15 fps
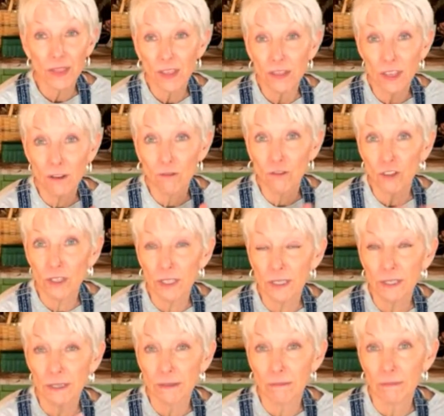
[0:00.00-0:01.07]
They're
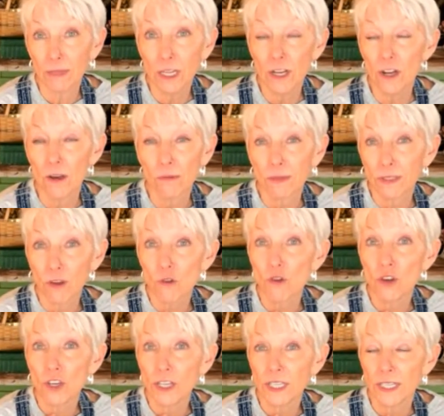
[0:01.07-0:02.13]
just, you know, so
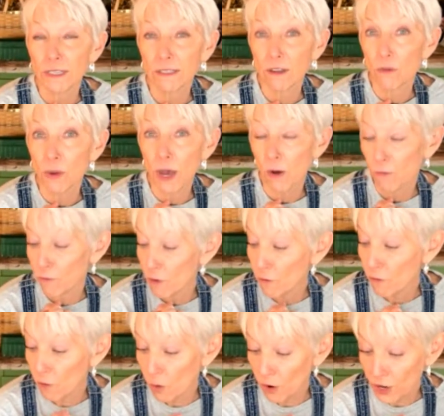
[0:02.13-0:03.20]
good and so helpful
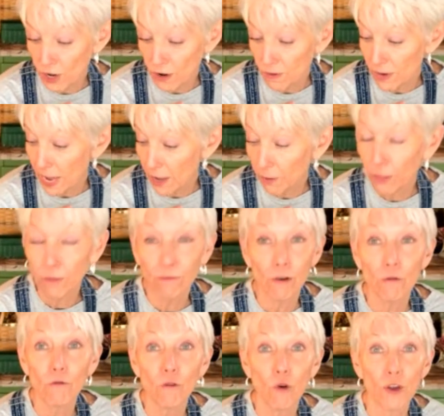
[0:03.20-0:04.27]
for you.
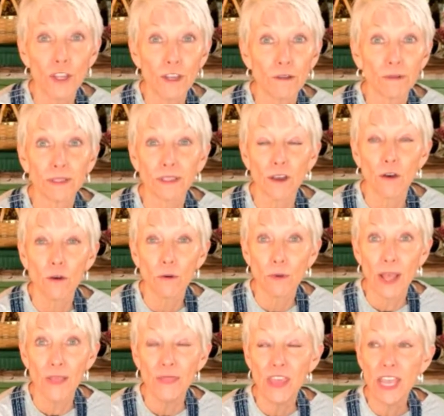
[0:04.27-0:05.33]
So
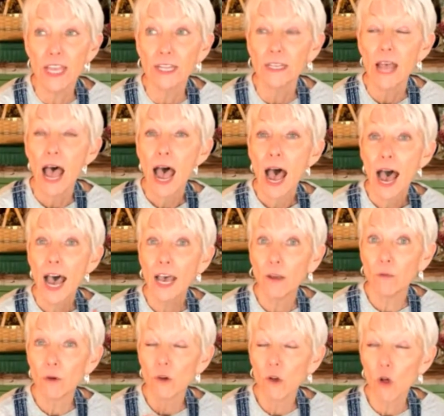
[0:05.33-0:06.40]
then I
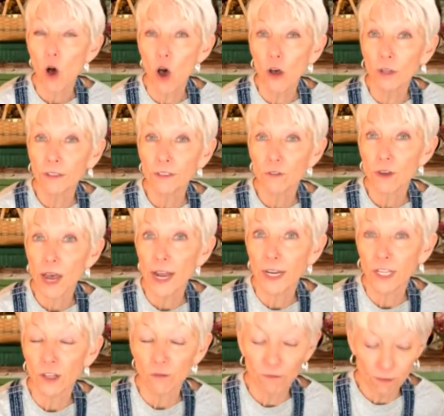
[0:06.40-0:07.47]
will also kind
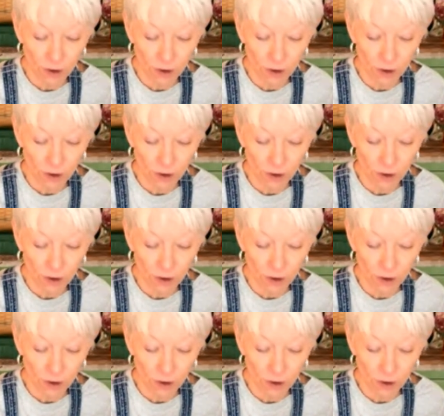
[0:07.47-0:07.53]
of